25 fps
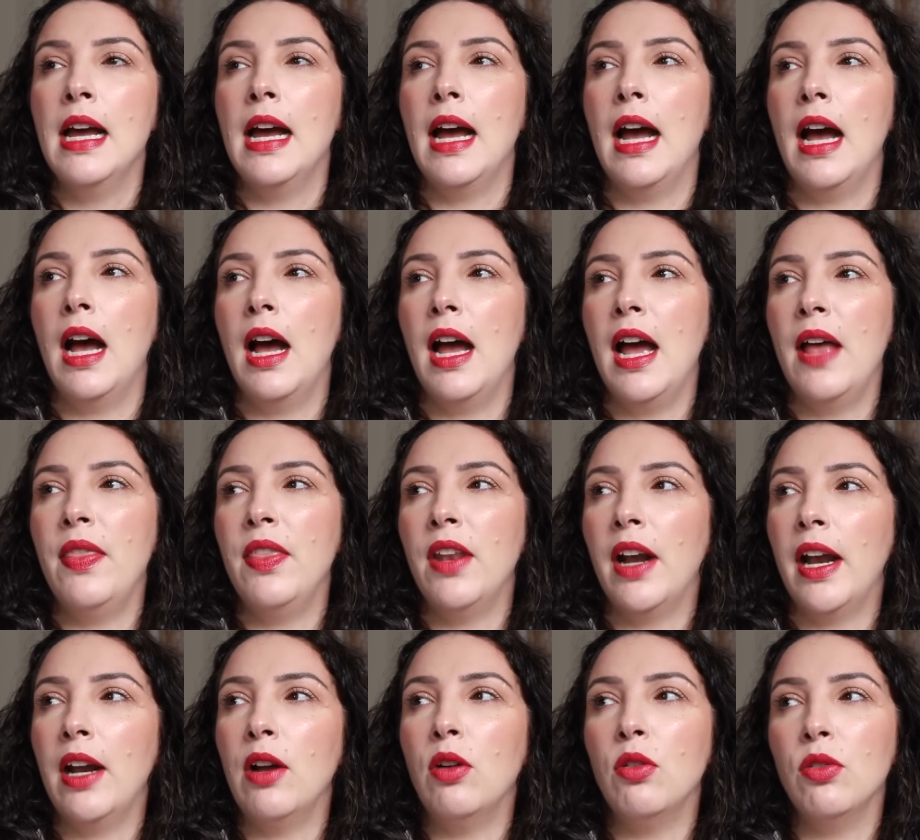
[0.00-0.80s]

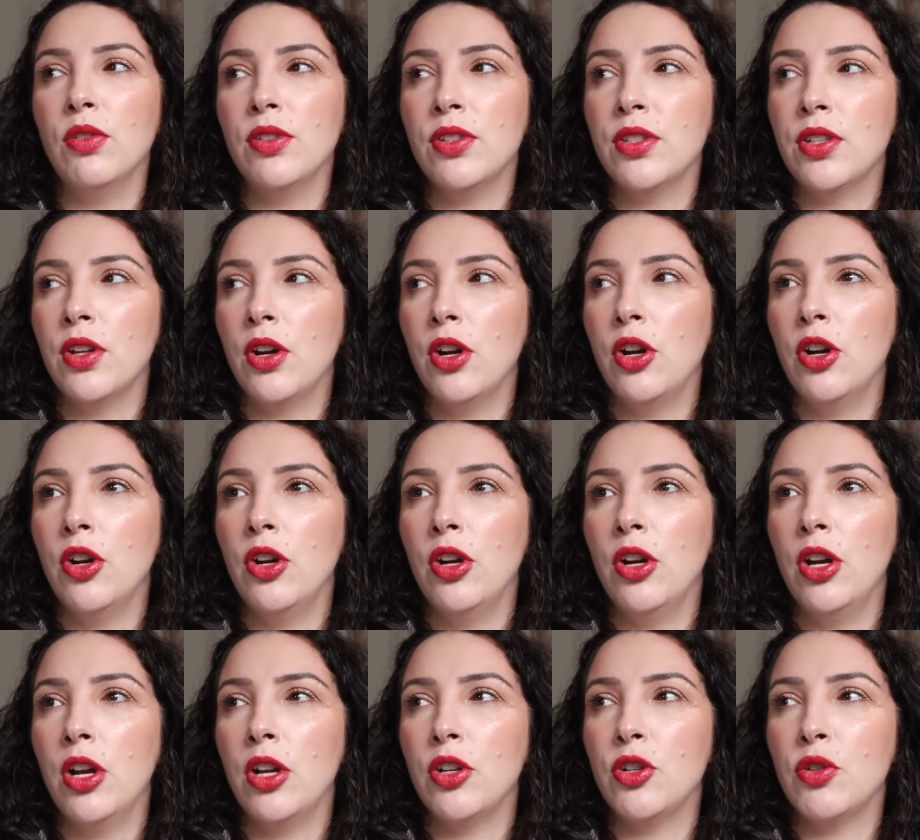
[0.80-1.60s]
And then I
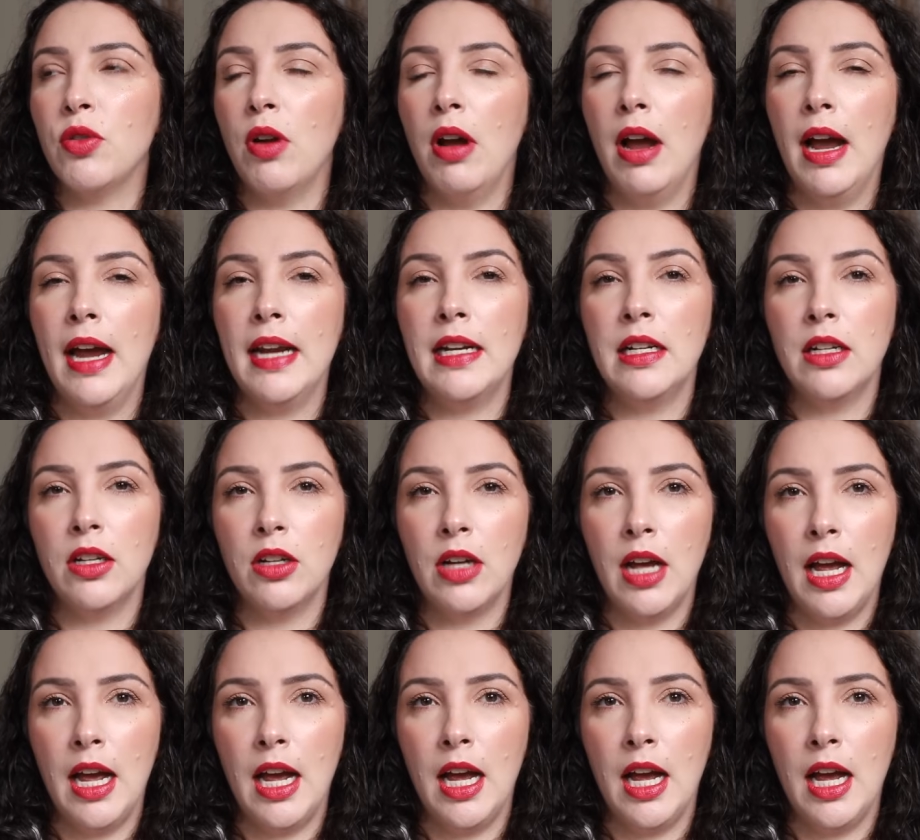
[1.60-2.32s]
also tried